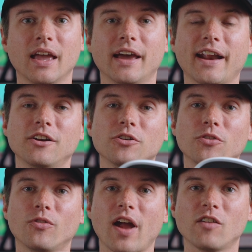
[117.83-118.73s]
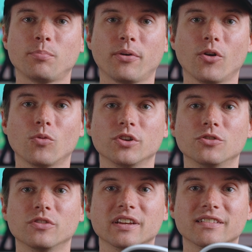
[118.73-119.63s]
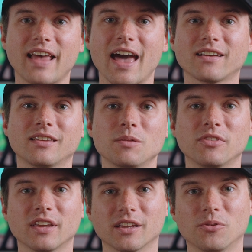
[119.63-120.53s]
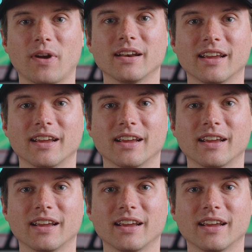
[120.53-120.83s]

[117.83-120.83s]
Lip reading: and I know the RAV Pro would do the exact same thing in the right